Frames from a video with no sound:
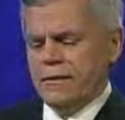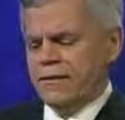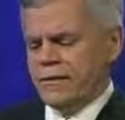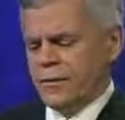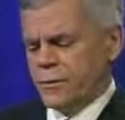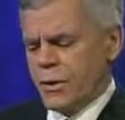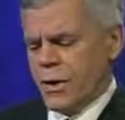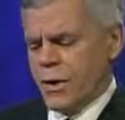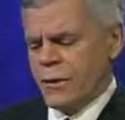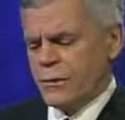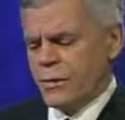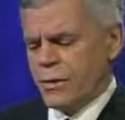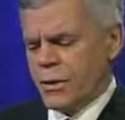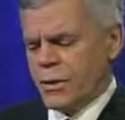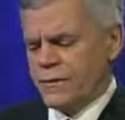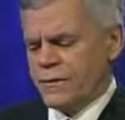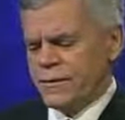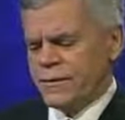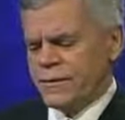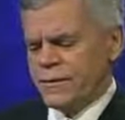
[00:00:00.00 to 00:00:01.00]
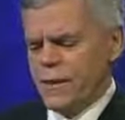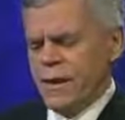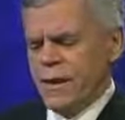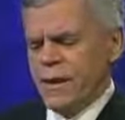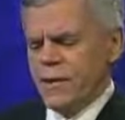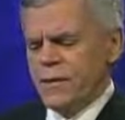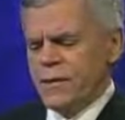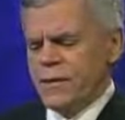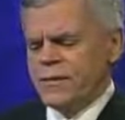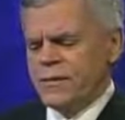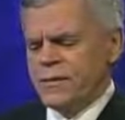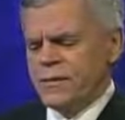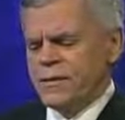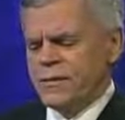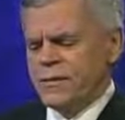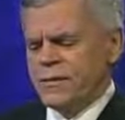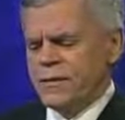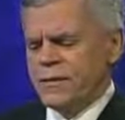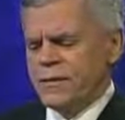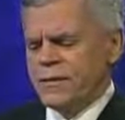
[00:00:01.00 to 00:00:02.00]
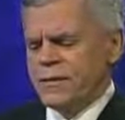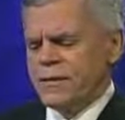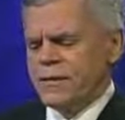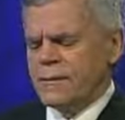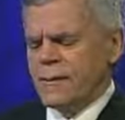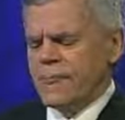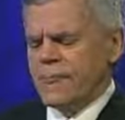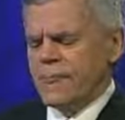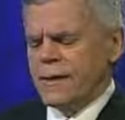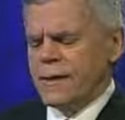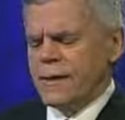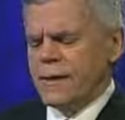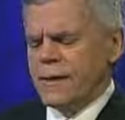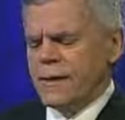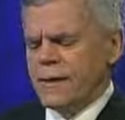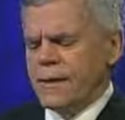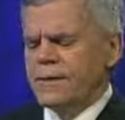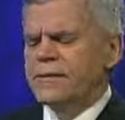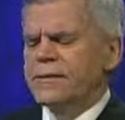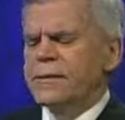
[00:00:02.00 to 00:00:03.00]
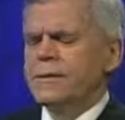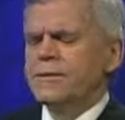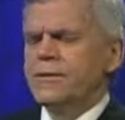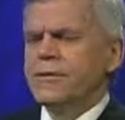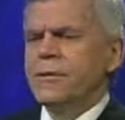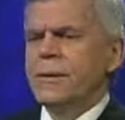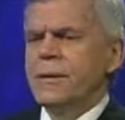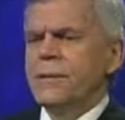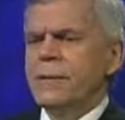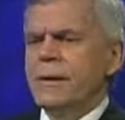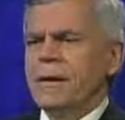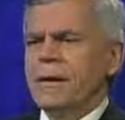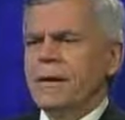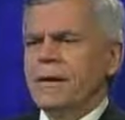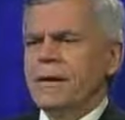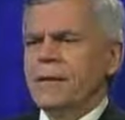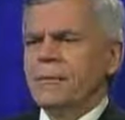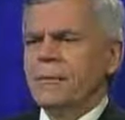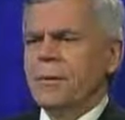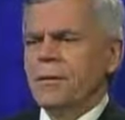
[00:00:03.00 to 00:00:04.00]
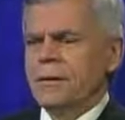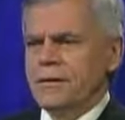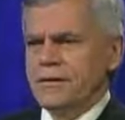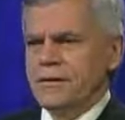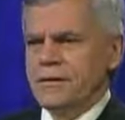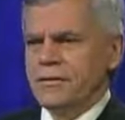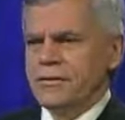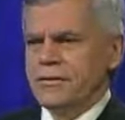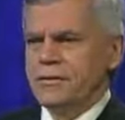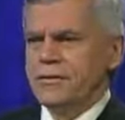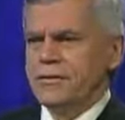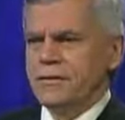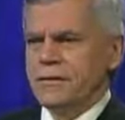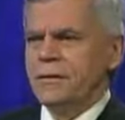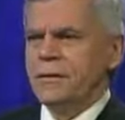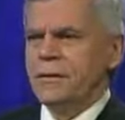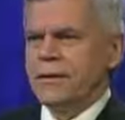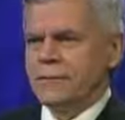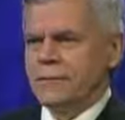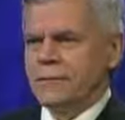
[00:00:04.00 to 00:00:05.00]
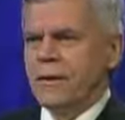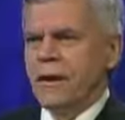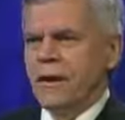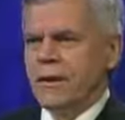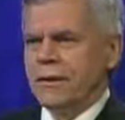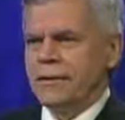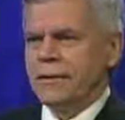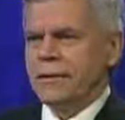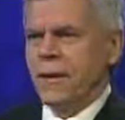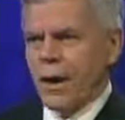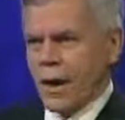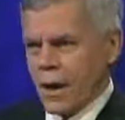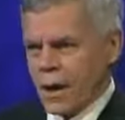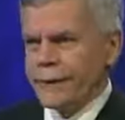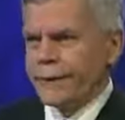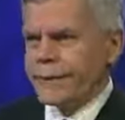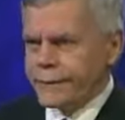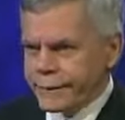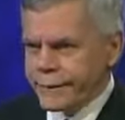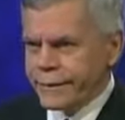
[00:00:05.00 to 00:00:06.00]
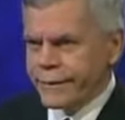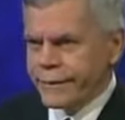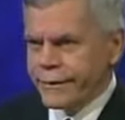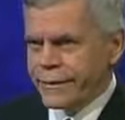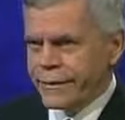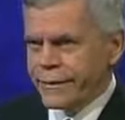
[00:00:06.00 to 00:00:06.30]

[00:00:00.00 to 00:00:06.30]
some nonprofits. But it's interesting that it seems to me many politicians still have not got it.